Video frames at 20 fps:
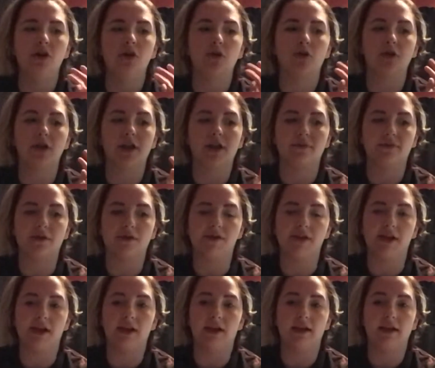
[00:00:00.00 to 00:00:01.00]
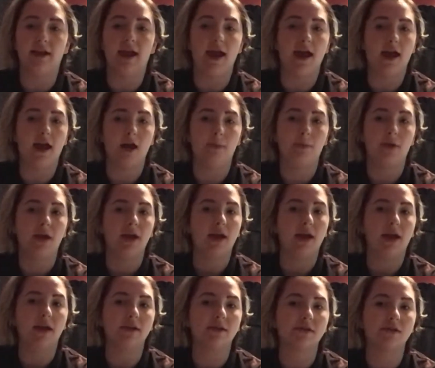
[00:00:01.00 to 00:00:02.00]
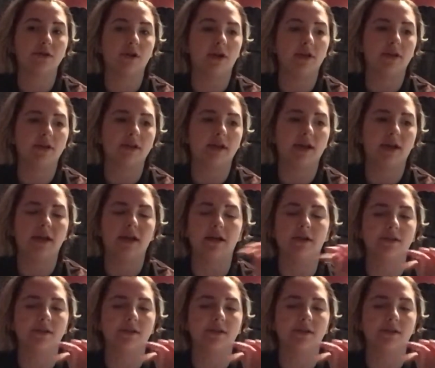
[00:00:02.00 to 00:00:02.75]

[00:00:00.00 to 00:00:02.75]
or like if they're taking a nap and it's during the day.